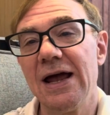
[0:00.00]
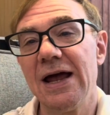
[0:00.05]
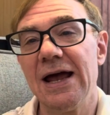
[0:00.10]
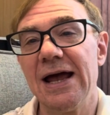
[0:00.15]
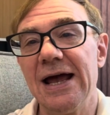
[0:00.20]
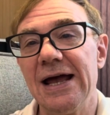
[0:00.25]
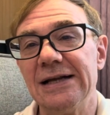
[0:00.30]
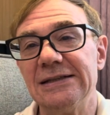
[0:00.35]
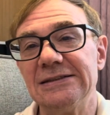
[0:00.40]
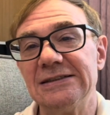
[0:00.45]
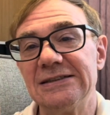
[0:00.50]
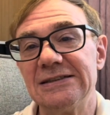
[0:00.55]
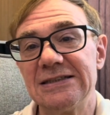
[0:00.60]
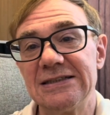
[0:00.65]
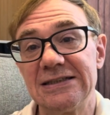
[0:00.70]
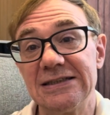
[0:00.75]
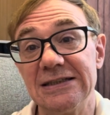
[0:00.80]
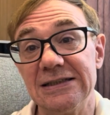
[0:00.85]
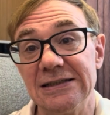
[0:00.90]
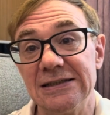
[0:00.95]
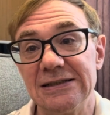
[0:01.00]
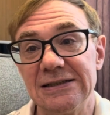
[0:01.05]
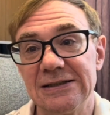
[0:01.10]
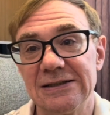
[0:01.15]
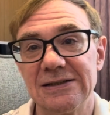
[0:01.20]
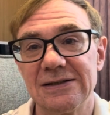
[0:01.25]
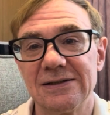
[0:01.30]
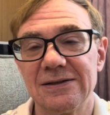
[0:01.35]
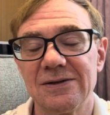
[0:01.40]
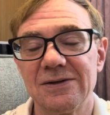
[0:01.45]
and zi,
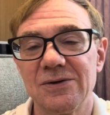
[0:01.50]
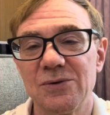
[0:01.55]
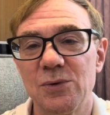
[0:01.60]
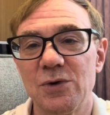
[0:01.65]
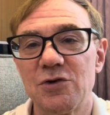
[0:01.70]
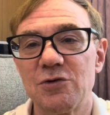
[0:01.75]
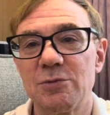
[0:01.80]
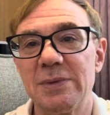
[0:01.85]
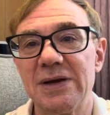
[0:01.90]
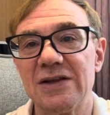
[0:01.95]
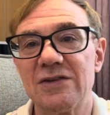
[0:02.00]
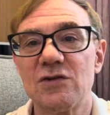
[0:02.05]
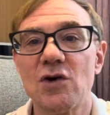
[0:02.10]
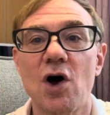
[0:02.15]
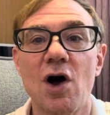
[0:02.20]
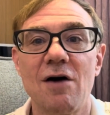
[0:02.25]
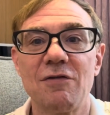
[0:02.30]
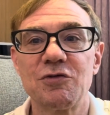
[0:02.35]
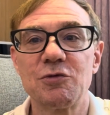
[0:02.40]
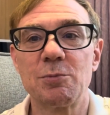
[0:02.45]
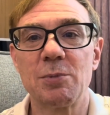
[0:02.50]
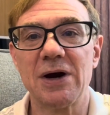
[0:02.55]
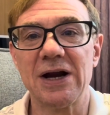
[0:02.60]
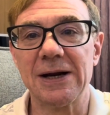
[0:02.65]
which means offspring.